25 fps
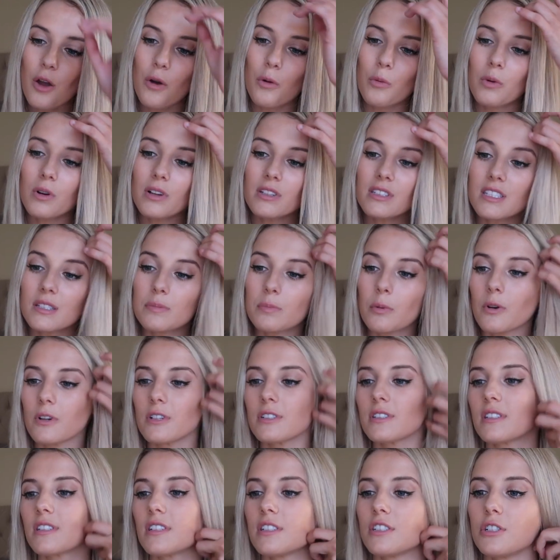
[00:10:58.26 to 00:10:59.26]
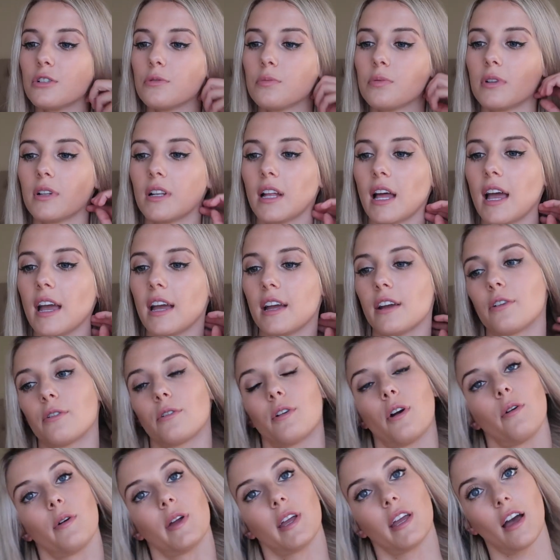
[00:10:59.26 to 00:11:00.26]
What sports did you play
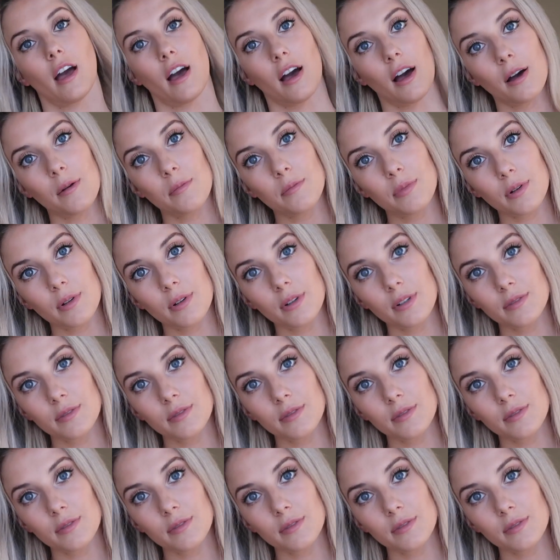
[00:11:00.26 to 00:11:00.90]
growing up?